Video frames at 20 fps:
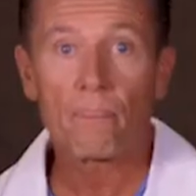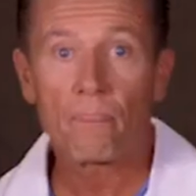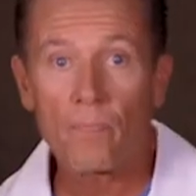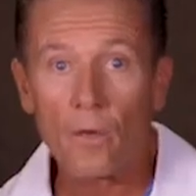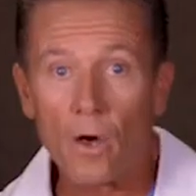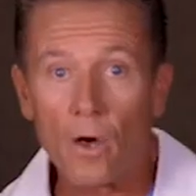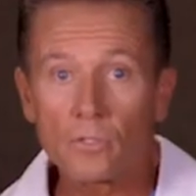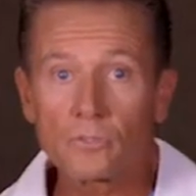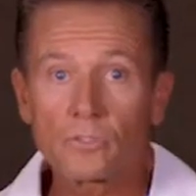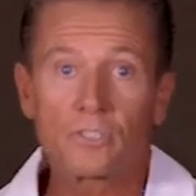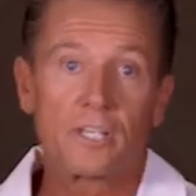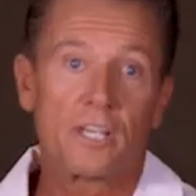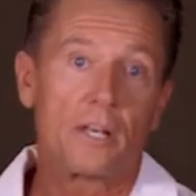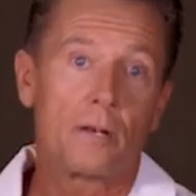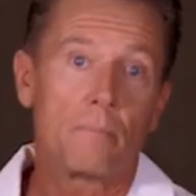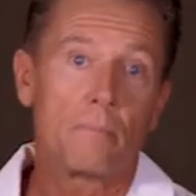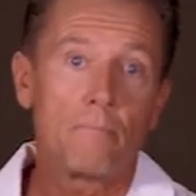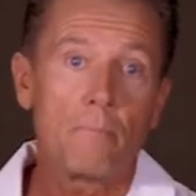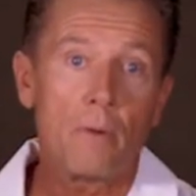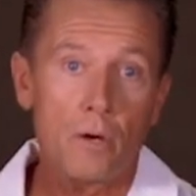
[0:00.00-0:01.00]
Thoughts
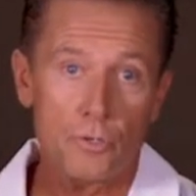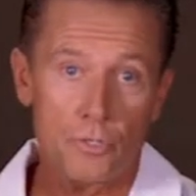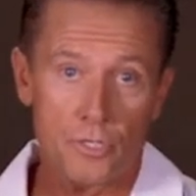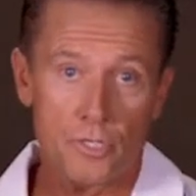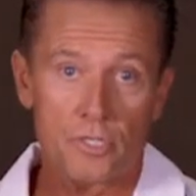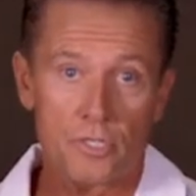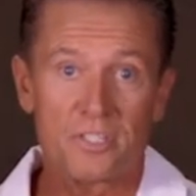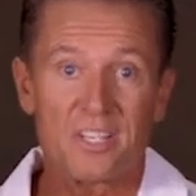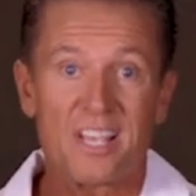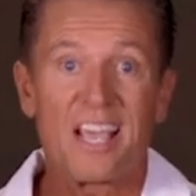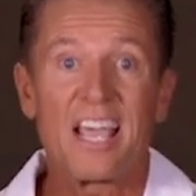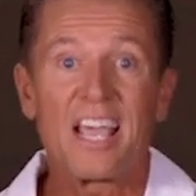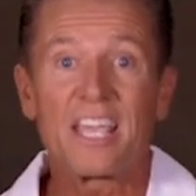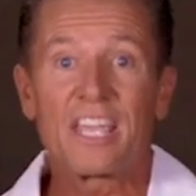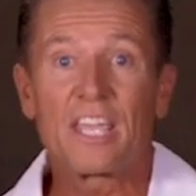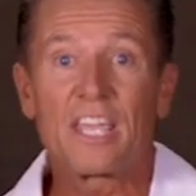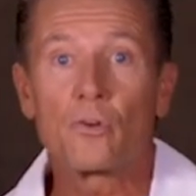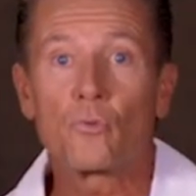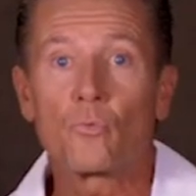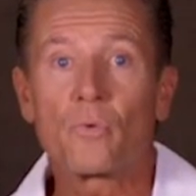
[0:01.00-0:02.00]
and emotions
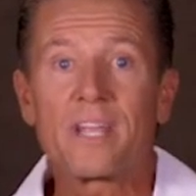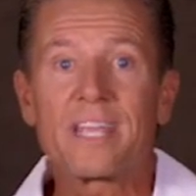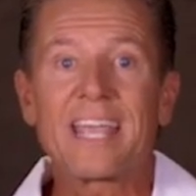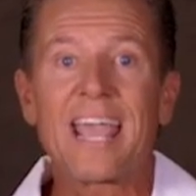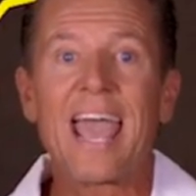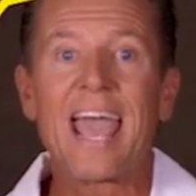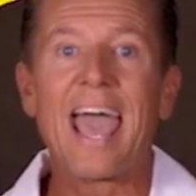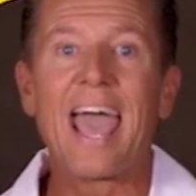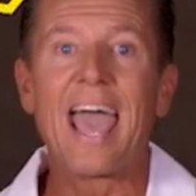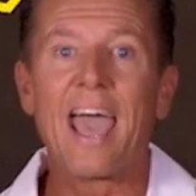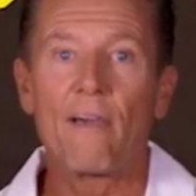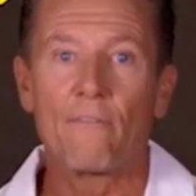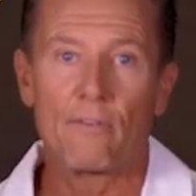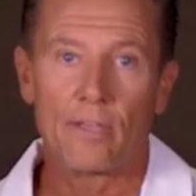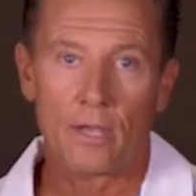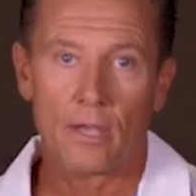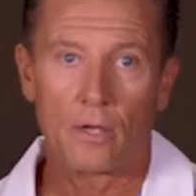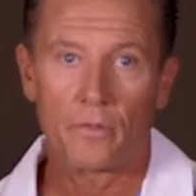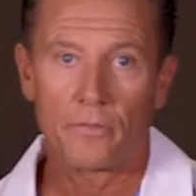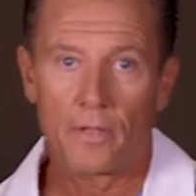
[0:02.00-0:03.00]
can wreak
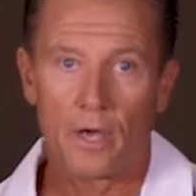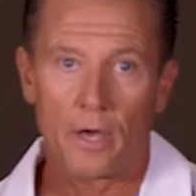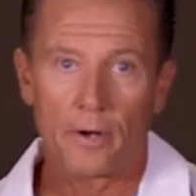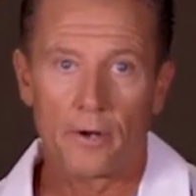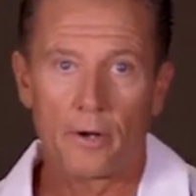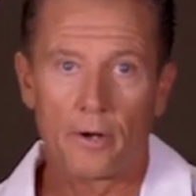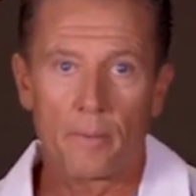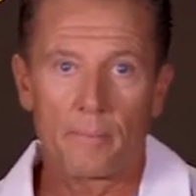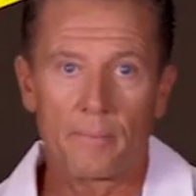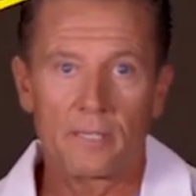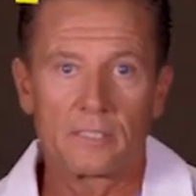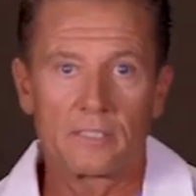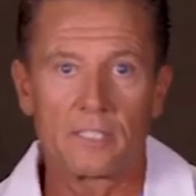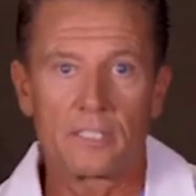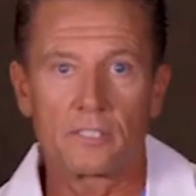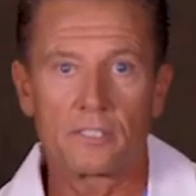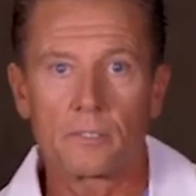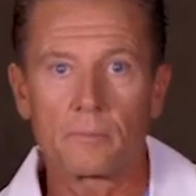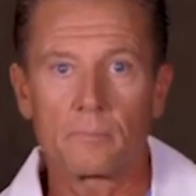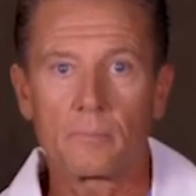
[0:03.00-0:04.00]
havoc on the autonomic
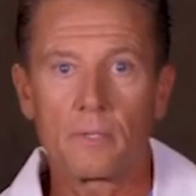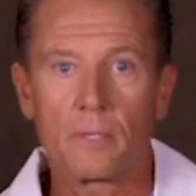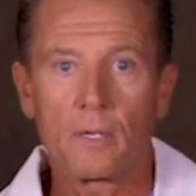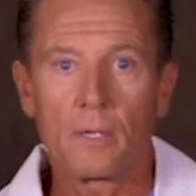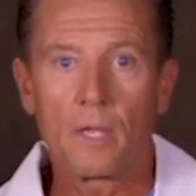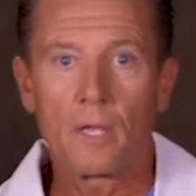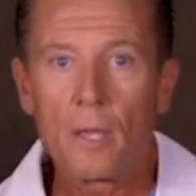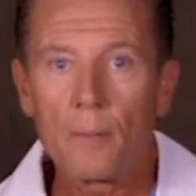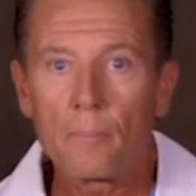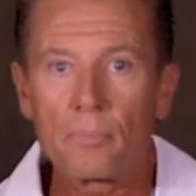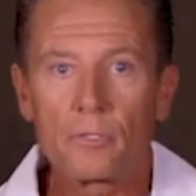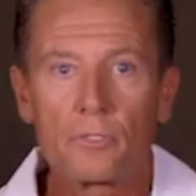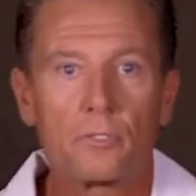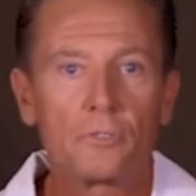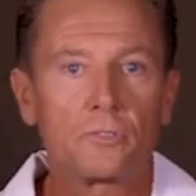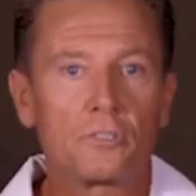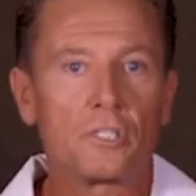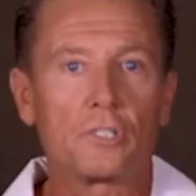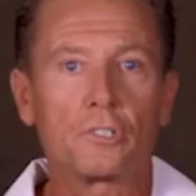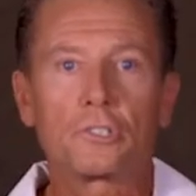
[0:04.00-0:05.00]
system,
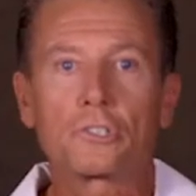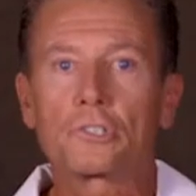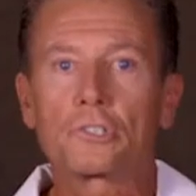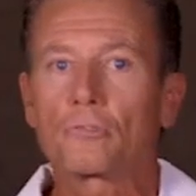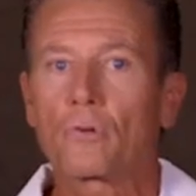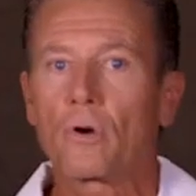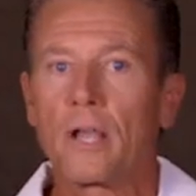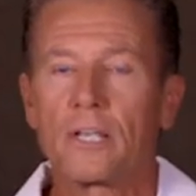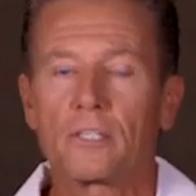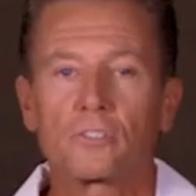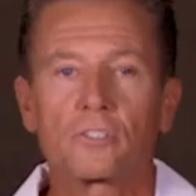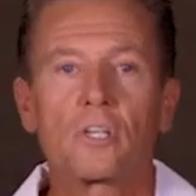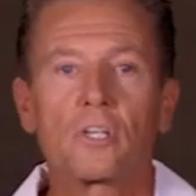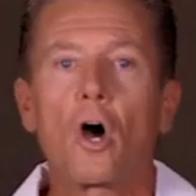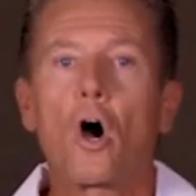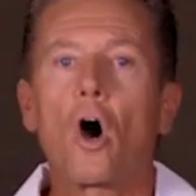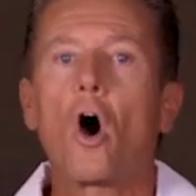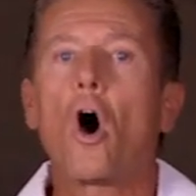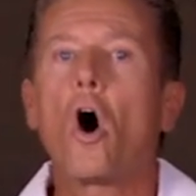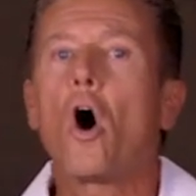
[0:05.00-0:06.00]
producing stress,
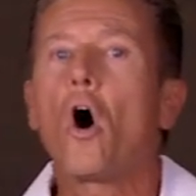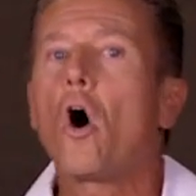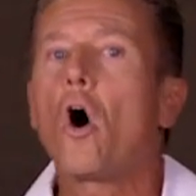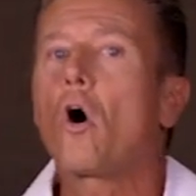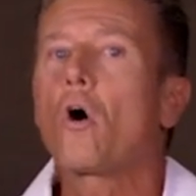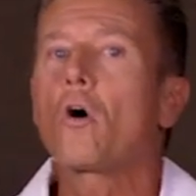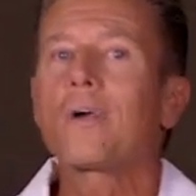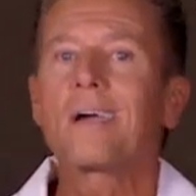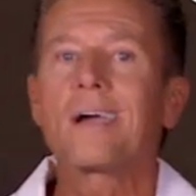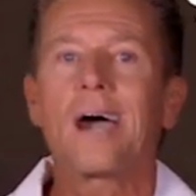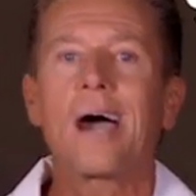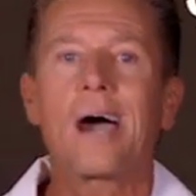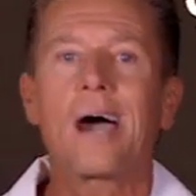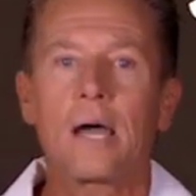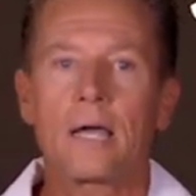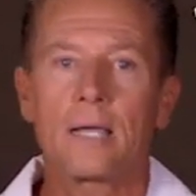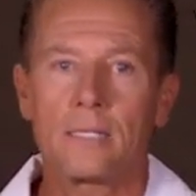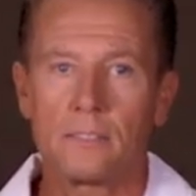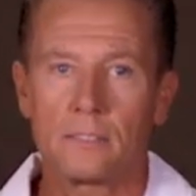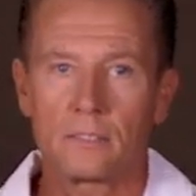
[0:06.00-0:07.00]
all
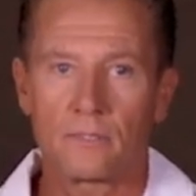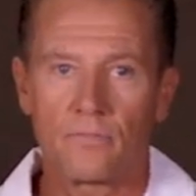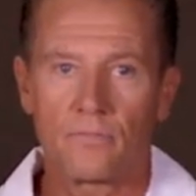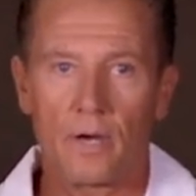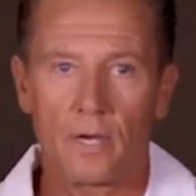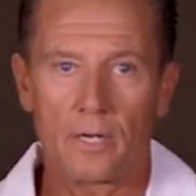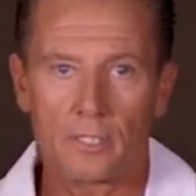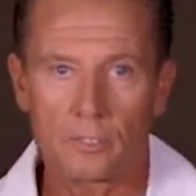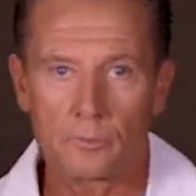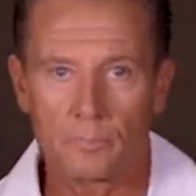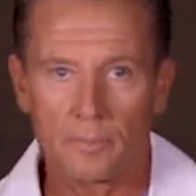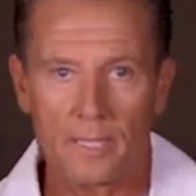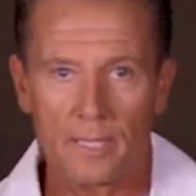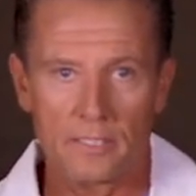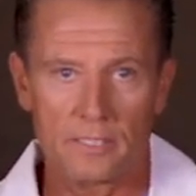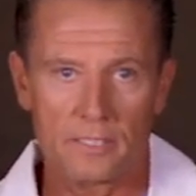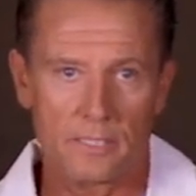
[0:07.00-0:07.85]
kinds of unexplained